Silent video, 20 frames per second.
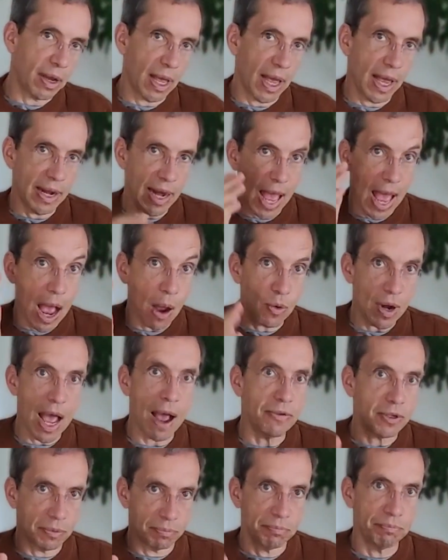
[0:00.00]
and I would have
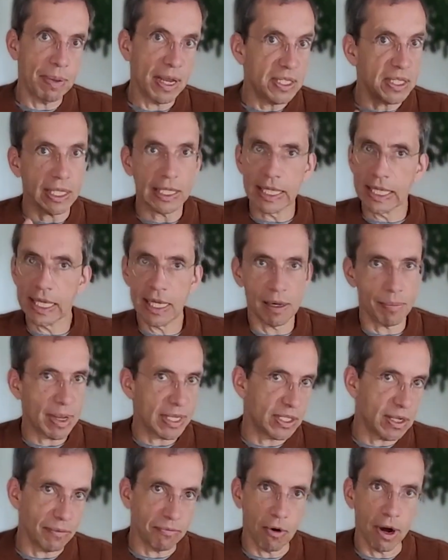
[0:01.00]
to basically kill
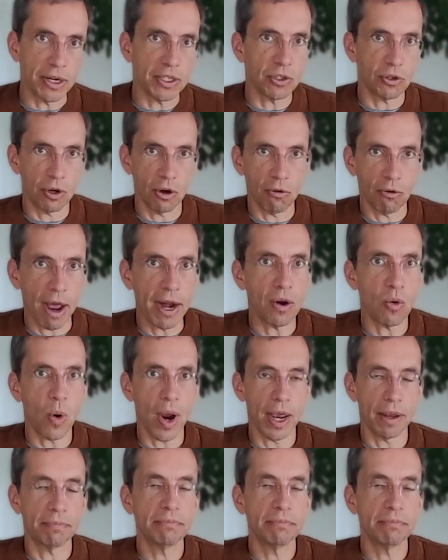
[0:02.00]
myself right, right away